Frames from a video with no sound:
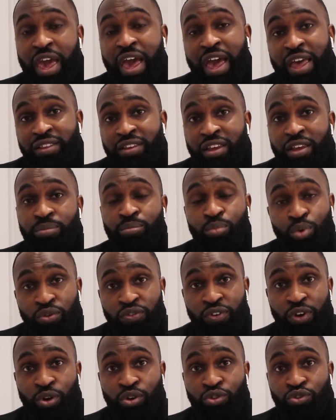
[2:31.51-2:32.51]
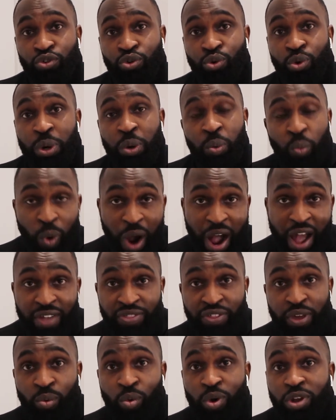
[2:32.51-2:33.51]
and then moving on to knowing why
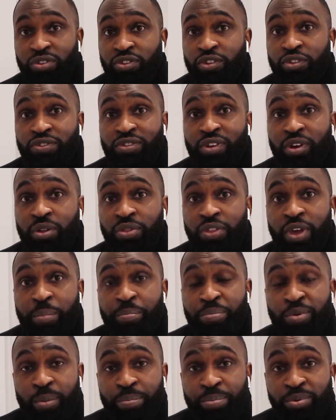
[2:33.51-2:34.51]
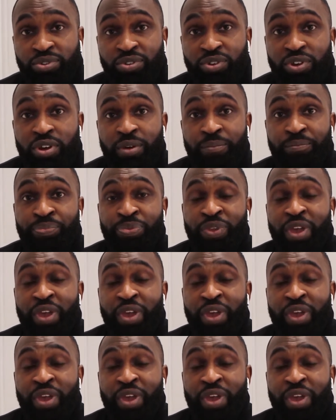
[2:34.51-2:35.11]
they want to sell their property,